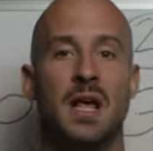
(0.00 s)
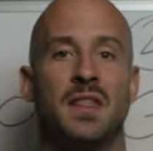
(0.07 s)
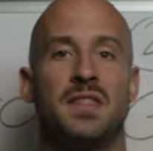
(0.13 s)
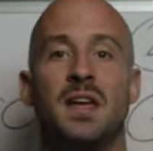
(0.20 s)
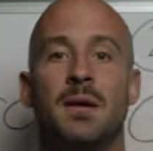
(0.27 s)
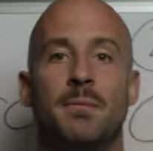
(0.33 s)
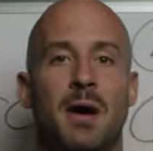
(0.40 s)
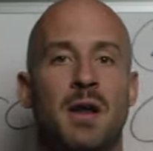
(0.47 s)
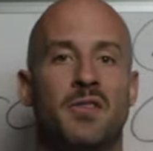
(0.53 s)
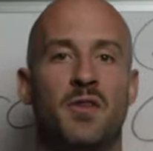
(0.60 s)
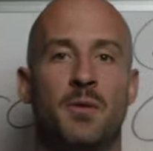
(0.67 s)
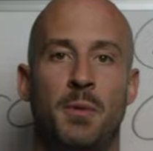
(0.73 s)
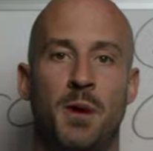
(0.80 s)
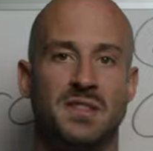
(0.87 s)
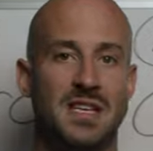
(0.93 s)
Think about a
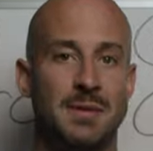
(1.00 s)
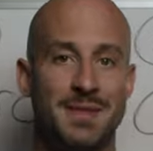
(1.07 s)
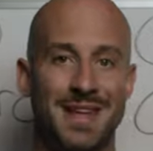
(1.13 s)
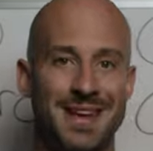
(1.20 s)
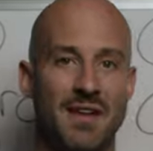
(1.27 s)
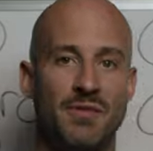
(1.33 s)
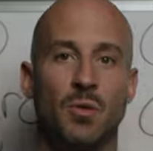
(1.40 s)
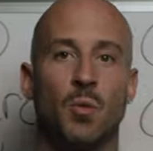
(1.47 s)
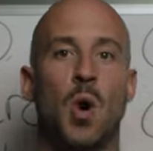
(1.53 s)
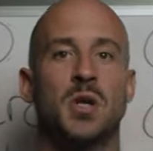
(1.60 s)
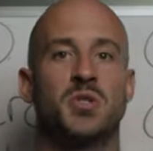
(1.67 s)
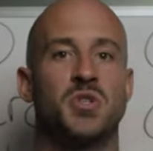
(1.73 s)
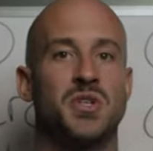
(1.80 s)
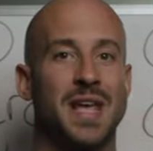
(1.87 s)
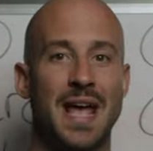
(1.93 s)
football team that never
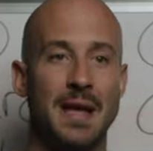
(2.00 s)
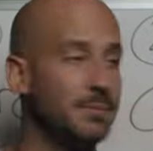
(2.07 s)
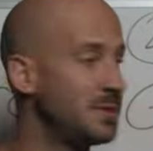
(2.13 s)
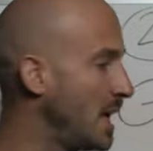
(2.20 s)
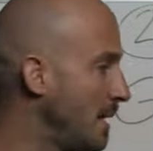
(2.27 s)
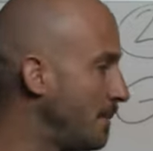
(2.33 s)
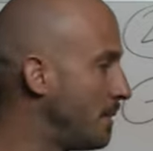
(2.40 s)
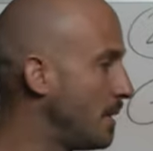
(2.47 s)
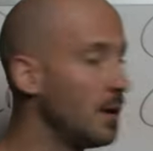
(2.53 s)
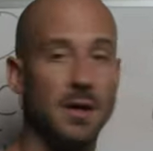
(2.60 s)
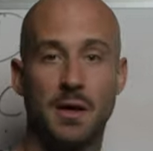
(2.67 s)
watched game tape.